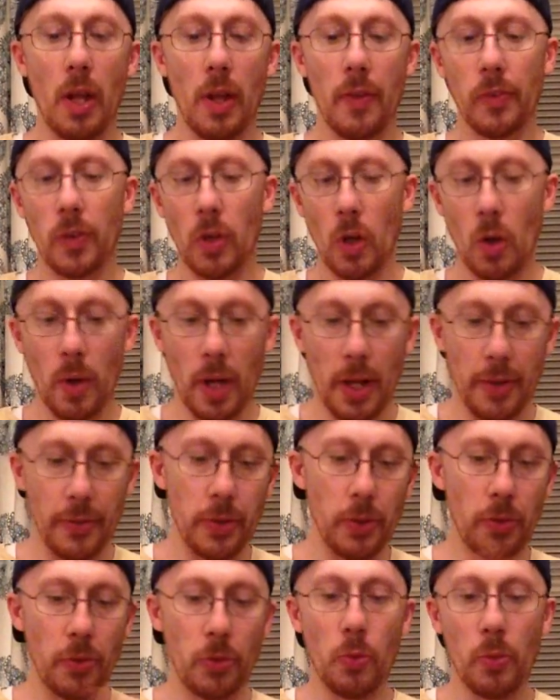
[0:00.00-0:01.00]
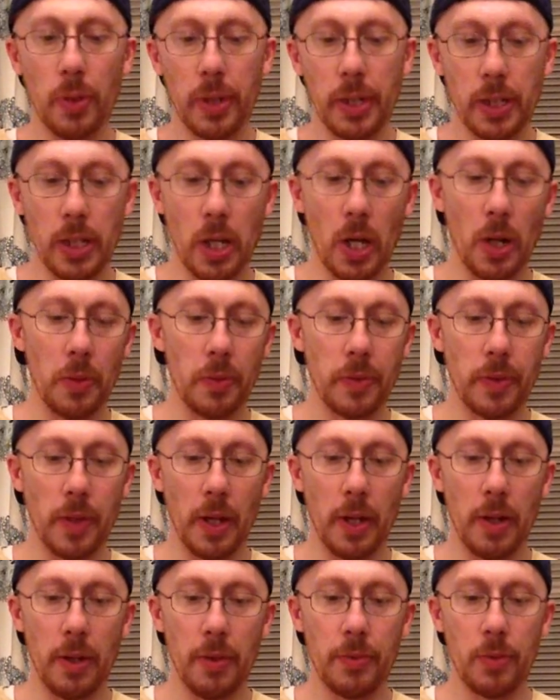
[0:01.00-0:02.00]
So I'll do 3 coats
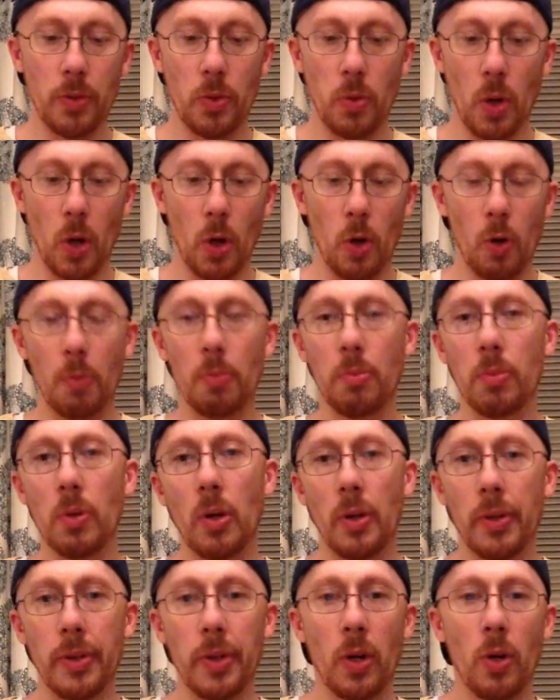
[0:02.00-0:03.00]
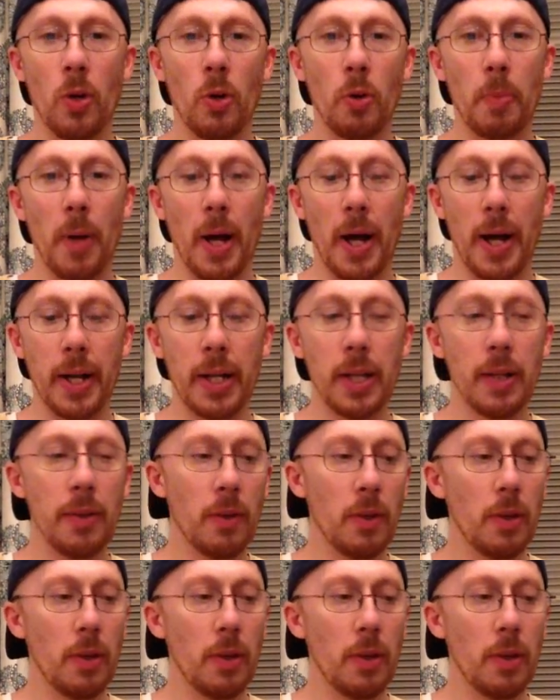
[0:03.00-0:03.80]
of chrome on the whole body.